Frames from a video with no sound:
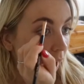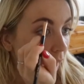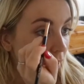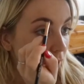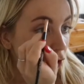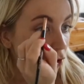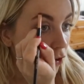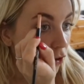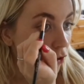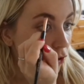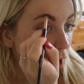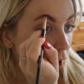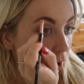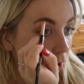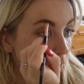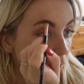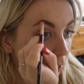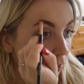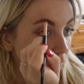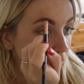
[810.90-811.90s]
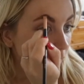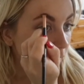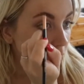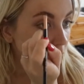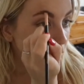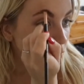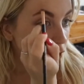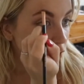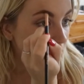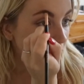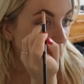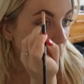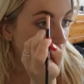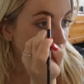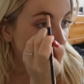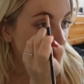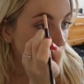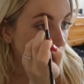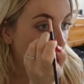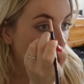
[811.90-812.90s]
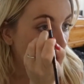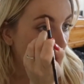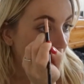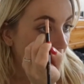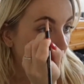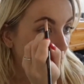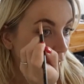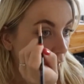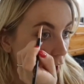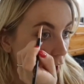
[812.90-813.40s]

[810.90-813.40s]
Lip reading: I just don't think you should have to pay a